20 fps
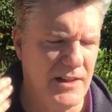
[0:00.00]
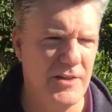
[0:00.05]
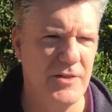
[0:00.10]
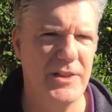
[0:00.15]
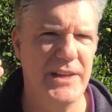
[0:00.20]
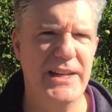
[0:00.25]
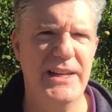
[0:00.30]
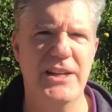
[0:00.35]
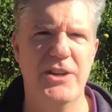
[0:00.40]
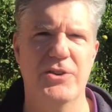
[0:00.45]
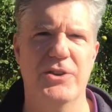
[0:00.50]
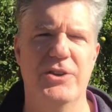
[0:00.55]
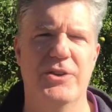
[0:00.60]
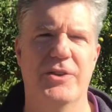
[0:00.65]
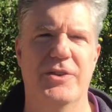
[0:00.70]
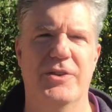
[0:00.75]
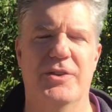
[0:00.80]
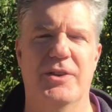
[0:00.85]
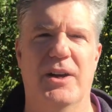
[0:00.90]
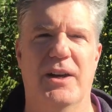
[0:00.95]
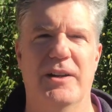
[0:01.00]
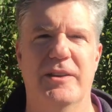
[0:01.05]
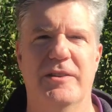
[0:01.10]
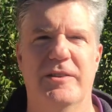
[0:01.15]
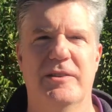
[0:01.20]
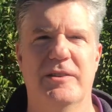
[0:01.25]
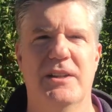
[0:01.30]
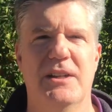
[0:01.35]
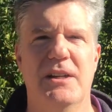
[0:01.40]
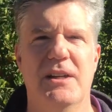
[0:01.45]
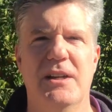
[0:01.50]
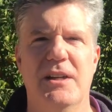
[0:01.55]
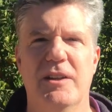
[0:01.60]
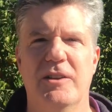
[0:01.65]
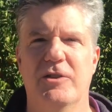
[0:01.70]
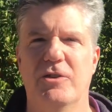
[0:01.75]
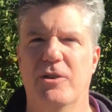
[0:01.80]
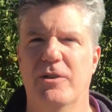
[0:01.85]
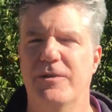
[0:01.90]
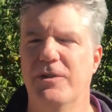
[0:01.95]
They hear your thoughts.
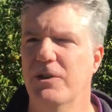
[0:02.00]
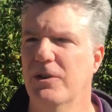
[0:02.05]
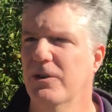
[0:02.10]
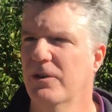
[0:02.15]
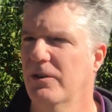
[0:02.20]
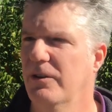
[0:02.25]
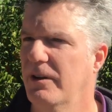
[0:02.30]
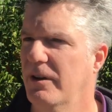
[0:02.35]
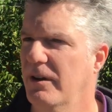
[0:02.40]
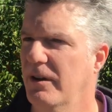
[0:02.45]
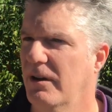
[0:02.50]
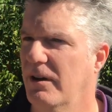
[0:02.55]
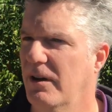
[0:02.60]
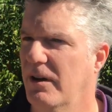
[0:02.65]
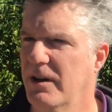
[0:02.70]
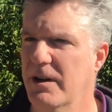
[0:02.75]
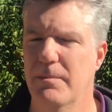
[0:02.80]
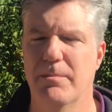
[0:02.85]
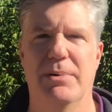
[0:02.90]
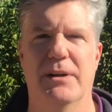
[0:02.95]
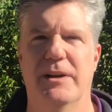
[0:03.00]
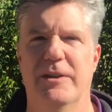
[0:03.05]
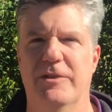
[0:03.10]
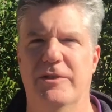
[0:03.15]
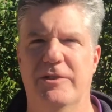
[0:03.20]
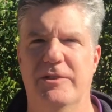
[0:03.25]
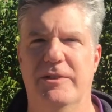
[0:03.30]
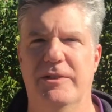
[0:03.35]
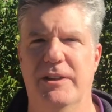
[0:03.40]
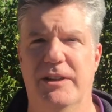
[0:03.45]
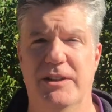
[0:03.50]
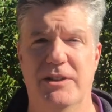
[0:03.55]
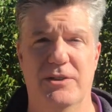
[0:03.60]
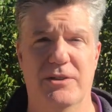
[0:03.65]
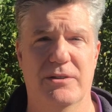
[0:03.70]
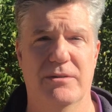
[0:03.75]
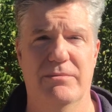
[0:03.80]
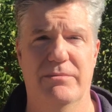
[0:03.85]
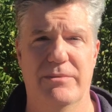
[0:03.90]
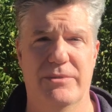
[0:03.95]
So if you're on a bus and
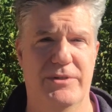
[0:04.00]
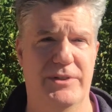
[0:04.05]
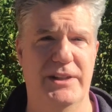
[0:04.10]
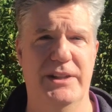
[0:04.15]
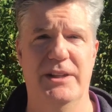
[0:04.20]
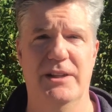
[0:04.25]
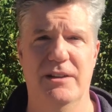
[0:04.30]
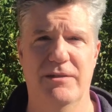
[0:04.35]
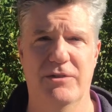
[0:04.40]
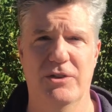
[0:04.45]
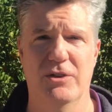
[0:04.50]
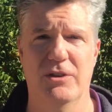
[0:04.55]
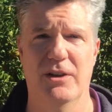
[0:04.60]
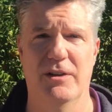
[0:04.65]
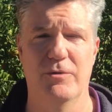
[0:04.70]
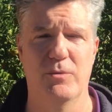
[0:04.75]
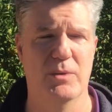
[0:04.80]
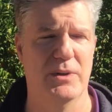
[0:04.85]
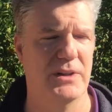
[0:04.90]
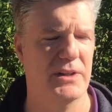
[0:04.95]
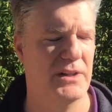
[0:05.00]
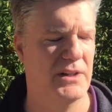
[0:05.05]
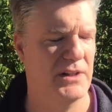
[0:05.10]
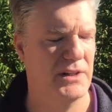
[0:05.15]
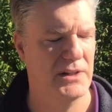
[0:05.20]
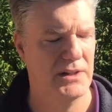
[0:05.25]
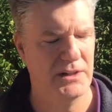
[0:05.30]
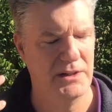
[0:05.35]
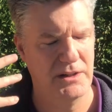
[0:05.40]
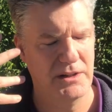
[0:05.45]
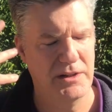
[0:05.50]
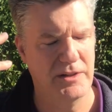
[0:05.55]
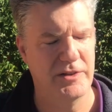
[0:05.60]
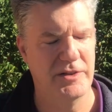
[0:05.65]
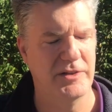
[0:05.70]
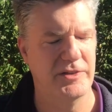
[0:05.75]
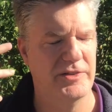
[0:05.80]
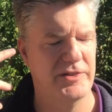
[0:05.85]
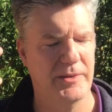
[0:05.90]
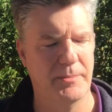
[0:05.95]
you're thinking of your loved one, you can
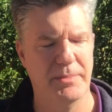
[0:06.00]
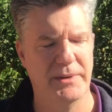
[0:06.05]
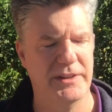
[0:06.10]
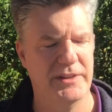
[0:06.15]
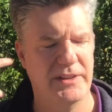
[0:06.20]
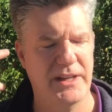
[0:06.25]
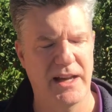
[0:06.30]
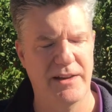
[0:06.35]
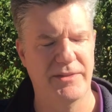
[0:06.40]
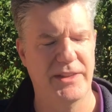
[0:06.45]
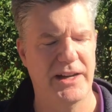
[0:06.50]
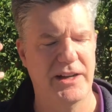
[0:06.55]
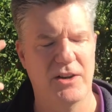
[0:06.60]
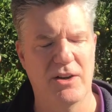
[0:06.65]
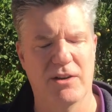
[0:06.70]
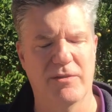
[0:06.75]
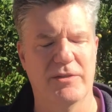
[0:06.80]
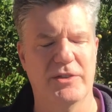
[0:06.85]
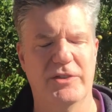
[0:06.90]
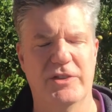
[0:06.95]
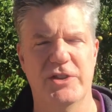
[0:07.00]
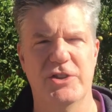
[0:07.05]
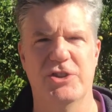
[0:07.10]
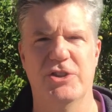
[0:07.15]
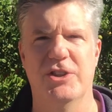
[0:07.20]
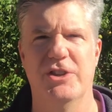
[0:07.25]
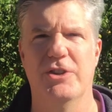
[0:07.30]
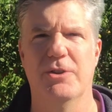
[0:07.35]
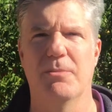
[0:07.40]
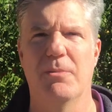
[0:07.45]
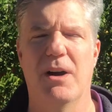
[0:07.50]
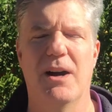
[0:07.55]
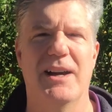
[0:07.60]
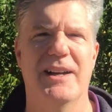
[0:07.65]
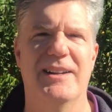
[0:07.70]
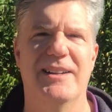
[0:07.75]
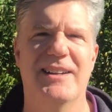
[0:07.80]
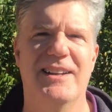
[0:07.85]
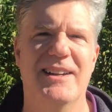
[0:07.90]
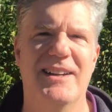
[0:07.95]
just simply have that conversation in your
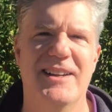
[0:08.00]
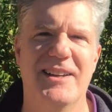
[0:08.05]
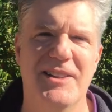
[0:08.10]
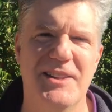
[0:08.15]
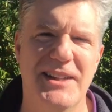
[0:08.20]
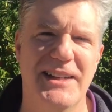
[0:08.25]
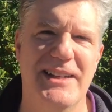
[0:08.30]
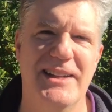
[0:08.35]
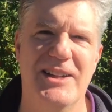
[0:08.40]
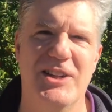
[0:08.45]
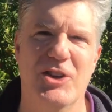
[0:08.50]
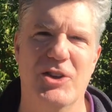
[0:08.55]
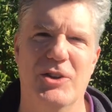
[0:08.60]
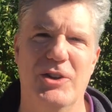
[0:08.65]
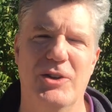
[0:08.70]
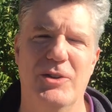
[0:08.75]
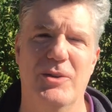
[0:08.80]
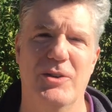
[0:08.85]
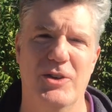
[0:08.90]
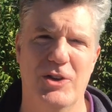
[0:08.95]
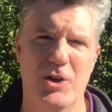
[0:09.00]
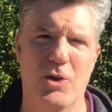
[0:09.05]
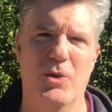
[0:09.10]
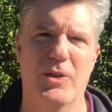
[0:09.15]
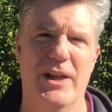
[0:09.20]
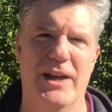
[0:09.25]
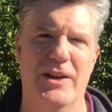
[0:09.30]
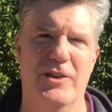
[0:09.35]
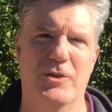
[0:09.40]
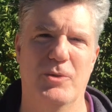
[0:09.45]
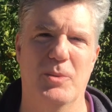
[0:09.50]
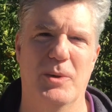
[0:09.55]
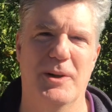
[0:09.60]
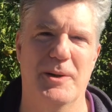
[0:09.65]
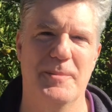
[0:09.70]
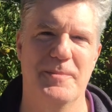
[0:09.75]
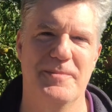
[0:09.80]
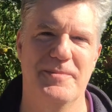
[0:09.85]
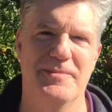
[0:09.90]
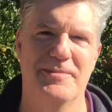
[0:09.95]
mind. They can hear you. Know that as
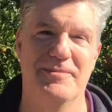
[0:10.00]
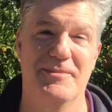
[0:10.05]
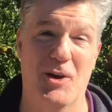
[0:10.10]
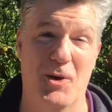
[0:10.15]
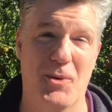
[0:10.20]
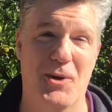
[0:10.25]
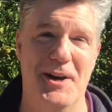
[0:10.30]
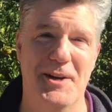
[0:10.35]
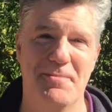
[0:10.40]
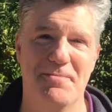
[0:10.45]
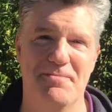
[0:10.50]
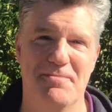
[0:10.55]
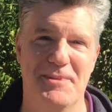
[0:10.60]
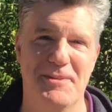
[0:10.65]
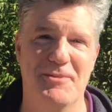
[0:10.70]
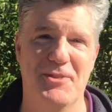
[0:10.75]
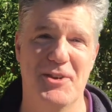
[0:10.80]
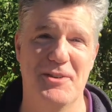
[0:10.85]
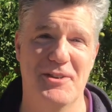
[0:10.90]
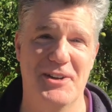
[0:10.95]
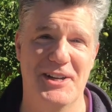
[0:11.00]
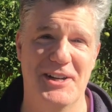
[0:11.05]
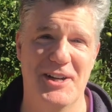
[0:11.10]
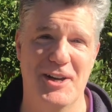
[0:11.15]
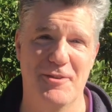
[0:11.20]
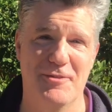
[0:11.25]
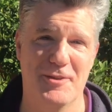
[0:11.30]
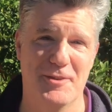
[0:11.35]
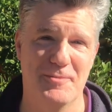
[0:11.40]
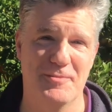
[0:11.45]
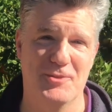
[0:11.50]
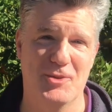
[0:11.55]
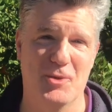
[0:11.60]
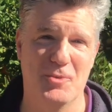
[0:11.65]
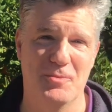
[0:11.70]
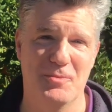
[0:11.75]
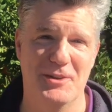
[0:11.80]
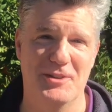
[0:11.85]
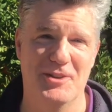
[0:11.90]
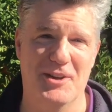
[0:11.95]
well. All right? Be very, very careful.
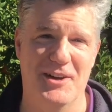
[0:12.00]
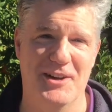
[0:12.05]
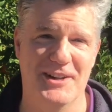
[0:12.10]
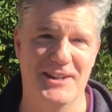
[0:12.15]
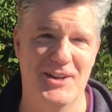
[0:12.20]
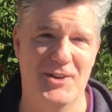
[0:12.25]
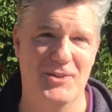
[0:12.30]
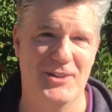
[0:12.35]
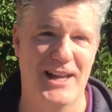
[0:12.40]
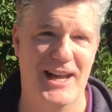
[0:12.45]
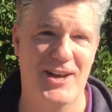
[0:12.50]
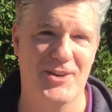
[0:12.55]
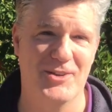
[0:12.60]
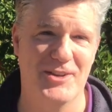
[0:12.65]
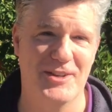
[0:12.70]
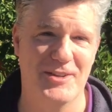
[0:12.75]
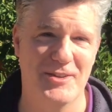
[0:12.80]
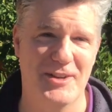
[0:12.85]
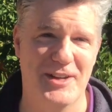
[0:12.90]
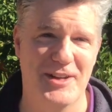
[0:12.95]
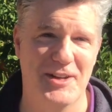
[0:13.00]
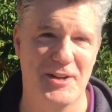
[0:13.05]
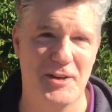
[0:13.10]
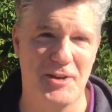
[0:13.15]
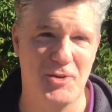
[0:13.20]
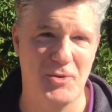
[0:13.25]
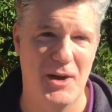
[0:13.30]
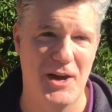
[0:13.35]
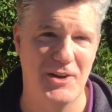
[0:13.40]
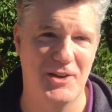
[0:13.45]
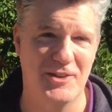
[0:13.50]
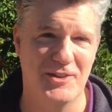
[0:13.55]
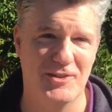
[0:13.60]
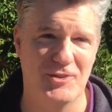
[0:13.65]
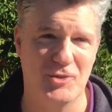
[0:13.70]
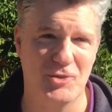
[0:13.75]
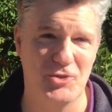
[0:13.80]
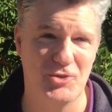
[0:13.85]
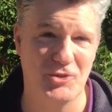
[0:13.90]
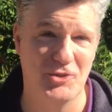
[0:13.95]
Don't be talking out loud in crowded
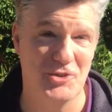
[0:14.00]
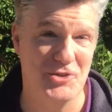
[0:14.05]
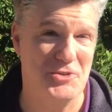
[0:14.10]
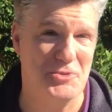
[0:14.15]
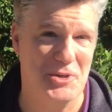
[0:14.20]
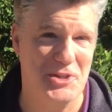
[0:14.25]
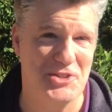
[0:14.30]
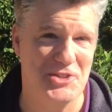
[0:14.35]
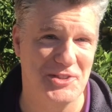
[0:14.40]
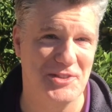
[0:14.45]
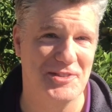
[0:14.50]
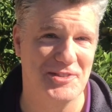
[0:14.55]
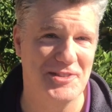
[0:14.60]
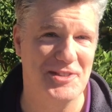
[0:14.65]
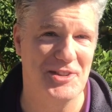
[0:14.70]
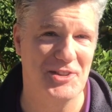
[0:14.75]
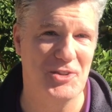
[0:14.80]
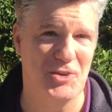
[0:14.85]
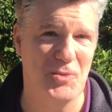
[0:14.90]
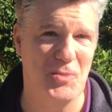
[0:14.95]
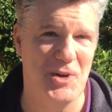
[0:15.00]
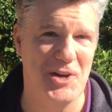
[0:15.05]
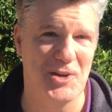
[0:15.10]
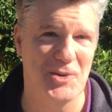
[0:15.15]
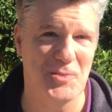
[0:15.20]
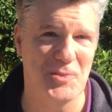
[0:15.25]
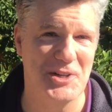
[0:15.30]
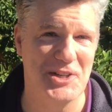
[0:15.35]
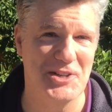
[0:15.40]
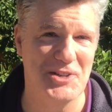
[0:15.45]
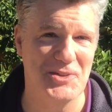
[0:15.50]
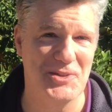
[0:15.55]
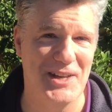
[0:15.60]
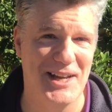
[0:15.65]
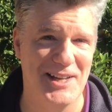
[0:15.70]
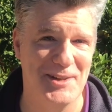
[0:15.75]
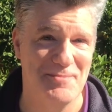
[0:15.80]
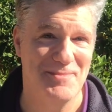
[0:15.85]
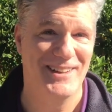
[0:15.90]
social situations. You look weird when you do that.